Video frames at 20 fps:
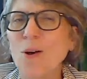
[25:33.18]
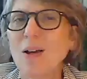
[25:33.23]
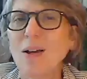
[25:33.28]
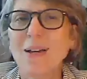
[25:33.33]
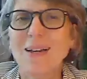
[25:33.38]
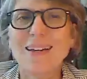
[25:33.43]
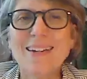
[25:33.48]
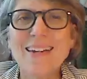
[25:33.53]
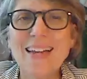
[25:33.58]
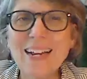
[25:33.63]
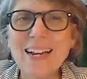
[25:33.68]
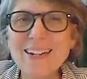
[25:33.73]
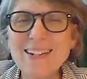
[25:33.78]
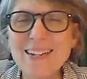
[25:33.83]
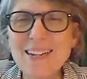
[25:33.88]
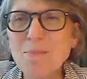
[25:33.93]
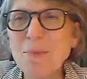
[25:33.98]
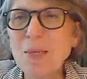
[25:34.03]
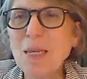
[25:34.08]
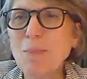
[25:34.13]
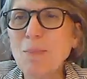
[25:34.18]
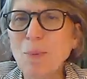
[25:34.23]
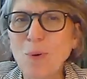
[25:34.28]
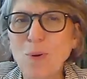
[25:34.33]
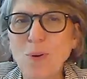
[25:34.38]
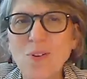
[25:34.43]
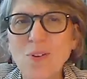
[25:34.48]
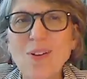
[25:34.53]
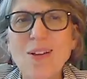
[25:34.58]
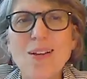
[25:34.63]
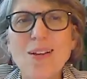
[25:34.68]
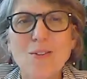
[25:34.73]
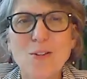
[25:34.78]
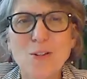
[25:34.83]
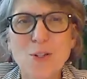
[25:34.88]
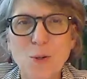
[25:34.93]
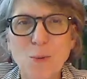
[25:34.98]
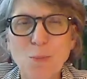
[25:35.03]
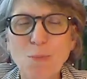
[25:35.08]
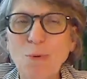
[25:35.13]
connecting people to
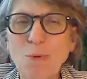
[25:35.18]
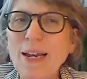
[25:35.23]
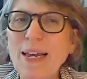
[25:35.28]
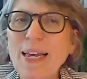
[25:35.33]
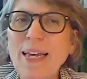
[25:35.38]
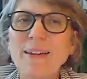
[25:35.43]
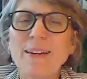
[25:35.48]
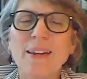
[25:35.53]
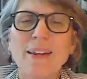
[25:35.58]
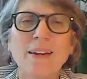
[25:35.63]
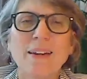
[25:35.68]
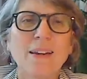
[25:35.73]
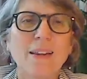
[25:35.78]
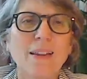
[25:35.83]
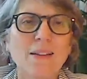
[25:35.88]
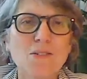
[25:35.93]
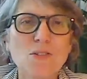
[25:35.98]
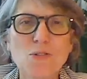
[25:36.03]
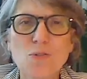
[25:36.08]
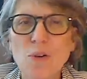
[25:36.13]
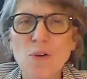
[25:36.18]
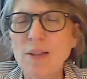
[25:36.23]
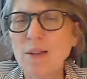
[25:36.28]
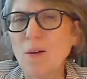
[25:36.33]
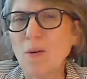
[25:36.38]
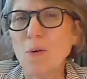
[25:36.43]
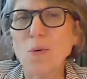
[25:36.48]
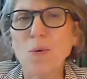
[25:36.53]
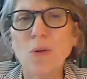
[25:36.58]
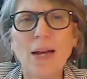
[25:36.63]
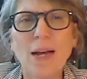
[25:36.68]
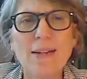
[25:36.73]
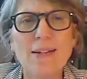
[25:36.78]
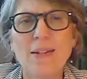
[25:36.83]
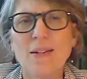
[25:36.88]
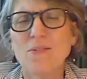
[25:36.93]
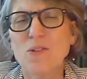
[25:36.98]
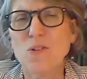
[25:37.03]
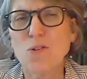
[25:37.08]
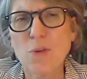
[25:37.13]
your brand and the whole
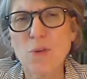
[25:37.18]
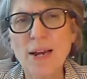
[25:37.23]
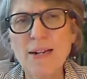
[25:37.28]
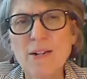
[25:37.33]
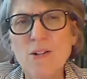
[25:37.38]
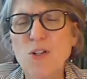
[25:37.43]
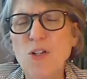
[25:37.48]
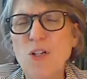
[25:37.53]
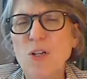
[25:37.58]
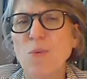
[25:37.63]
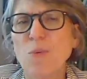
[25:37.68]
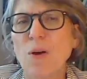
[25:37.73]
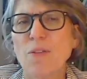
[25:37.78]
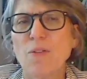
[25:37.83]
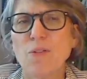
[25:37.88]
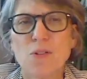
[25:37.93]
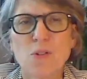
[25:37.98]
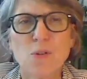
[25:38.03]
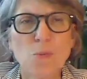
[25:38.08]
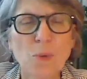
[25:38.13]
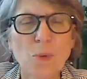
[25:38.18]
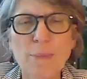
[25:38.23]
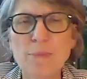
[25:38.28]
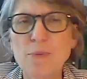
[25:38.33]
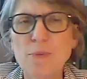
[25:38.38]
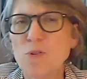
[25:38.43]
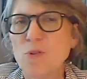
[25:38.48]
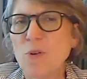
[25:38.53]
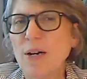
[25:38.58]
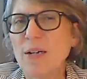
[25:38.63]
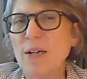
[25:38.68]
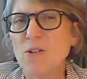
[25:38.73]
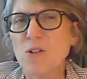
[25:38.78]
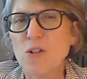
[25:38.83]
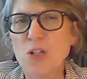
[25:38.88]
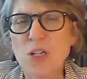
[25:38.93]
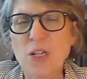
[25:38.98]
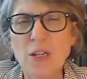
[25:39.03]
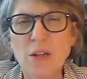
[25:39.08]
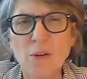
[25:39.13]
idea of strategy, whether it's a web
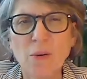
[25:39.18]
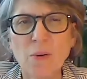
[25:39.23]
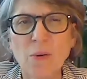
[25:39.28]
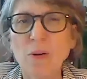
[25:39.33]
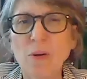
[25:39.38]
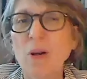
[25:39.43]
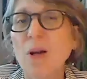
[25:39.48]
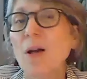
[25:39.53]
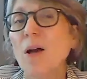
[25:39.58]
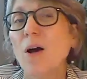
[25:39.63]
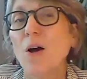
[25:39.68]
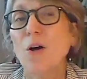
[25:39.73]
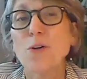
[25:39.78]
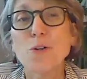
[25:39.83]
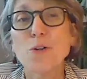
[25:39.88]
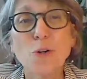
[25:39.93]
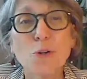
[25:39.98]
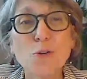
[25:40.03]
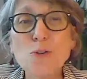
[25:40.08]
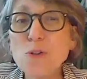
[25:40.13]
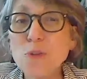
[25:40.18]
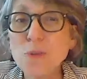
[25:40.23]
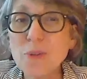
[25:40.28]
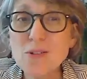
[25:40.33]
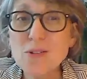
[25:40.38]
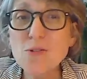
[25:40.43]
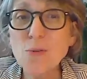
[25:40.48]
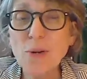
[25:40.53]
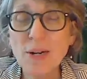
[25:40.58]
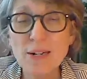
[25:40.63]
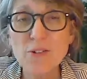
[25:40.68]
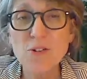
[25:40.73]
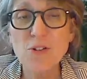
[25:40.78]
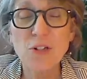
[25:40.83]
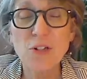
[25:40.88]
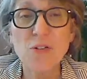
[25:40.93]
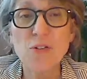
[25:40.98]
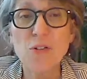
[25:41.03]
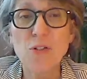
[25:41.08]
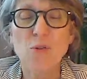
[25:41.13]
strategy or a nurturing
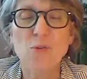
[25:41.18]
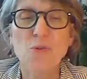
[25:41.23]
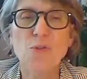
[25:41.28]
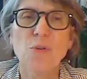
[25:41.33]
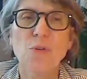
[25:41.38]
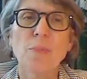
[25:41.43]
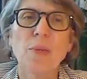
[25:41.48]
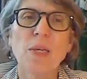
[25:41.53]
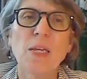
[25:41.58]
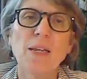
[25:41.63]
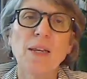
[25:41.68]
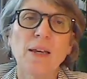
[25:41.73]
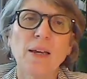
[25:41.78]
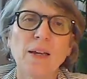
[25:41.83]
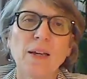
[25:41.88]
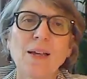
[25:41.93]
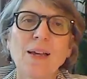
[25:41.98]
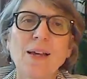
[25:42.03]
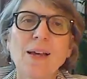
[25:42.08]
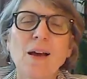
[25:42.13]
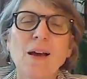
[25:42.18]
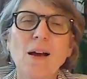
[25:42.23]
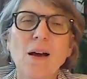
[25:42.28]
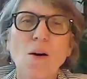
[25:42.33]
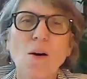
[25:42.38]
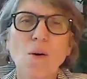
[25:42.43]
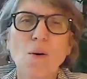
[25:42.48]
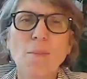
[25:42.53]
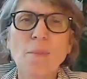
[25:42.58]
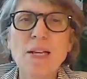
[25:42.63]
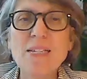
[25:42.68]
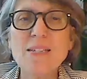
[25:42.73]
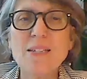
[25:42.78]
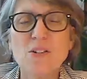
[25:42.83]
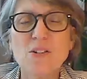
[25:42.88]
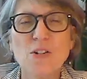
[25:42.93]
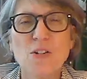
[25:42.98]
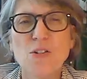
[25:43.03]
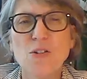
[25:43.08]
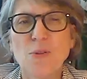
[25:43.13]
strategy on social media or a
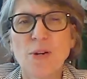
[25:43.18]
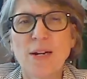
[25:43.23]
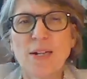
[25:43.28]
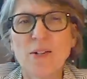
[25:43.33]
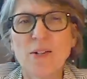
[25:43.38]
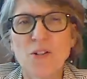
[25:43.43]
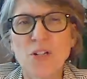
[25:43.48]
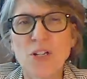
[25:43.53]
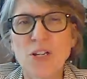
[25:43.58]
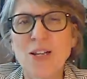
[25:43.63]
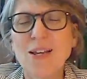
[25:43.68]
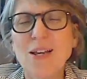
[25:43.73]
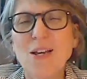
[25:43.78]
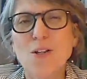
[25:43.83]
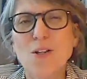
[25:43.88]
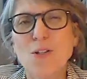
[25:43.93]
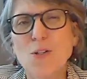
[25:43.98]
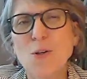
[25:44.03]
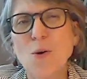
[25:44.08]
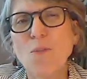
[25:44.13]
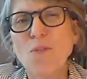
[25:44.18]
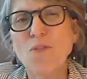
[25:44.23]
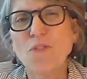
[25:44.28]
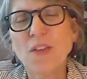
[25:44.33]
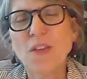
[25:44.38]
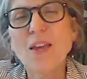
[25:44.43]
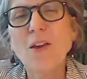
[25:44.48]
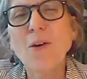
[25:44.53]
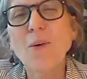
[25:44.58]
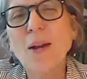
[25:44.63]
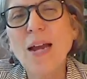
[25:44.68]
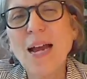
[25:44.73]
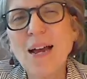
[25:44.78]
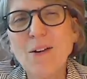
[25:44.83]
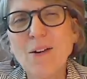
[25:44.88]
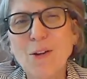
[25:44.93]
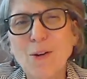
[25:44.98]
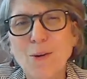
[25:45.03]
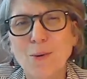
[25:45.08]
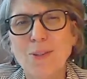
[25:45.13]
messaging strategy. So figure
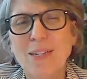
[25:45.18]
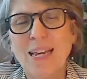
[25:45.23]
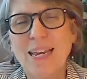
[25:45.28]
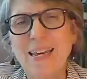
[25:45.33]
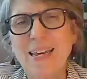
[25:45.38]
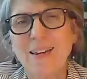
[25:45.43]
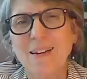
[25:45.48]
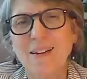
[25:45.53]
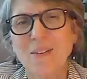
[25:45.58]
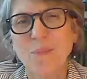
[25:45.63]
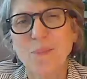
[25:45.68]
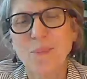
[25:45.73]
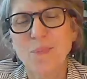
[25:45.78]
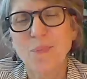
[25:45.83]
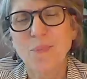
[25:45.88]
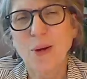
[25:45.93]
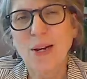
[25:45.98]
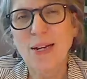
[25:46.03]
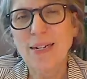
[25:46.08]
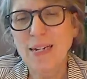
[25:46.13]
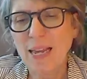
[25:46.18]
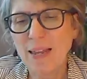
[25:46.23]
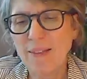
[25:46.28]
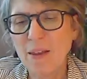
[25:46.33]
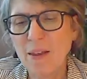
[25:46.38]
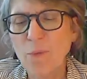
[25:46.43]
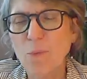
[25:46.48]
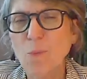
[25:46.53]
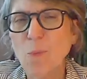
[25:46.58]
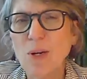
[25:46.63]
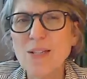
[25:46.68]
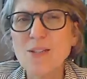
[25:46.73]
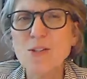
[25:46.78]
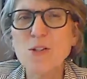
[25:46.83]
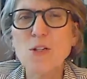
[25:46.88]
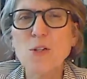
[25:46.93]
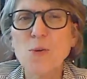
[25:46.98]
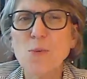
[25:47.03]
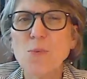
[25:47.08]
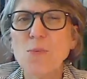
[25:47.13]
out your lane, right? And then once
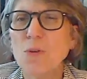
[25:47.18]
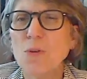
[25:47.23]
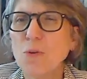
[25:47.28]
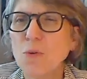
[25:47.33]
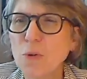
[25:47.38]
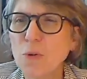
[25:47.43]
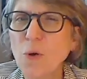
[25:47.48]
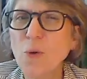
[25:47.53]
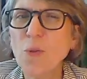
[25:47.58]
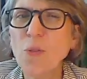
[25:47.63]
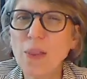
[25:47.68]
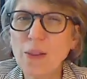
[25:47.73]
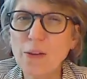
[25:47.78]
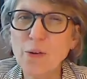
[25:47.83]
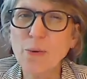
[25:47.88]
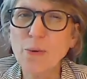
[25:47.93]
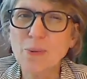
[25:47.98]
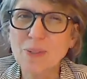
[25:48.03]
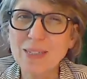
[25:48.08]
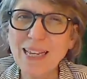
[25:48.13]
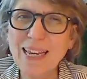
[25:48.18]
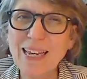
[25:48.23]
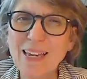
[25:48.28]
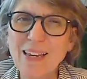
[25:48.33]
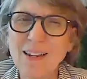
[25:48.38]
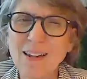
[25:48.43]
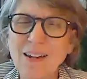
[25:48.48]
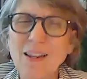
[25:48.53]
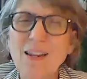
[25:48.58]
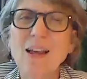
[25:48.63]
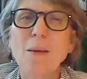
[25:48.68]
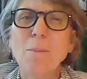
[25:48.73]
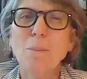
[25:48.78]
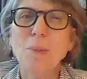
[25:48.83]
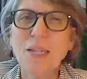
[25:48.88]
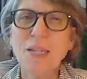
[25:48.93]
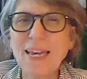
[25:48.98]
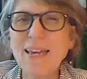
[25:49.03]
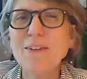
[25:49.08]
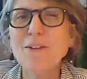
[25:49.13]
you know that your lane,
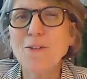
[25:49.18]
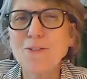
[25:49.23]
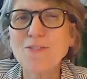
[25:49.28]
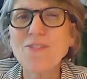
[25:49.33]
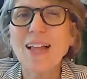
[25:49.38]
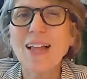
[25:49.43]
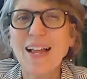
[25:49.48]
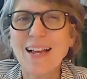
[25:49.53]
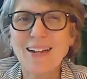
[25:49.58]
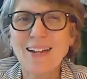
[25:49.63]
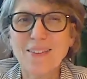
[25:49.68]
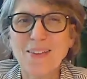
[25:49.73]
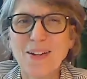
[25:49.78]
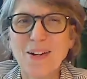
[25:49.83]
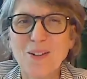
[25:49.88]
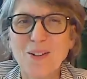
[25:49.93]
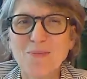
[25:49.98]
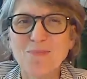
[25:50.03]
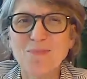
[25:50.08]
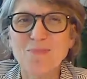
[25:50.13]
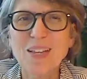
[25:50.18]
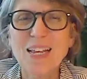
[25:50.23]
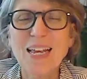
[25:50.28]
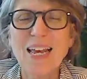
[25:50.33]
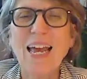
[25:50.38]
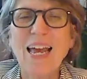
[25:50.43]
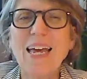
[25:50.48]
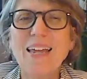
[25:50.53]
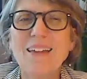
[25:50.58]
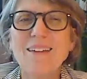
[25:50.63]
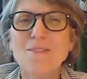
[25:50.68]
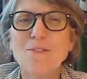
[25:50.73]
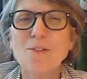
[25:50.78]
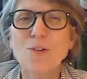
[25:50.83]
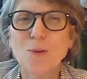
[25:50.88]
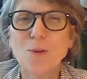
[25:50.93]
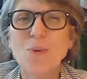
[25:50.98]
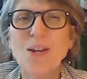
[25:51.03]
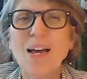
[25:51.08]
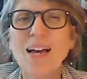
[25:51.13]
plant your flag there and
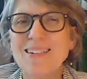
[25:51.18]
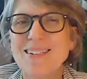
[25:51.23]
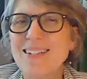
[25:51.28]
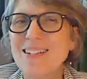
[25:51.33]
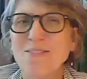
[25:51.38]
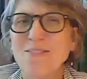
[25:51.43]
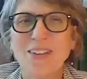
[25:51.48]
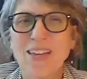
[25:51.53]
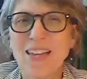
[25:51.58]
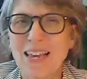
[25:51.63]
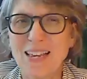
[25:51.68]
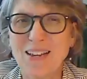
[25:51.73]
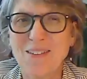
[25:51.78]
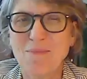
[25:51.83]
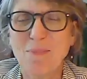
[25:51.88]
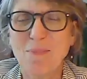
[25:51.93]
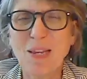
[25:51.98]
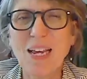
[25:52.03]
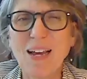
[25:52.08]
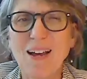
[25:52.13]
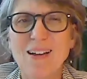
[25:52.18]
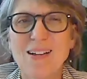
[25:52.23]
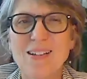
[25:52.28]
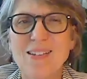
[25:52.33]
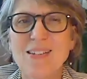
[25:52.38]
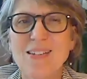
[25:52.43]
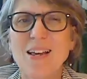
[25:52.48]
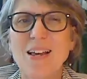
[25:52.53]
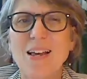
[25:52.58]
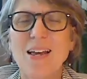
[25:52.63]
do not deviate, because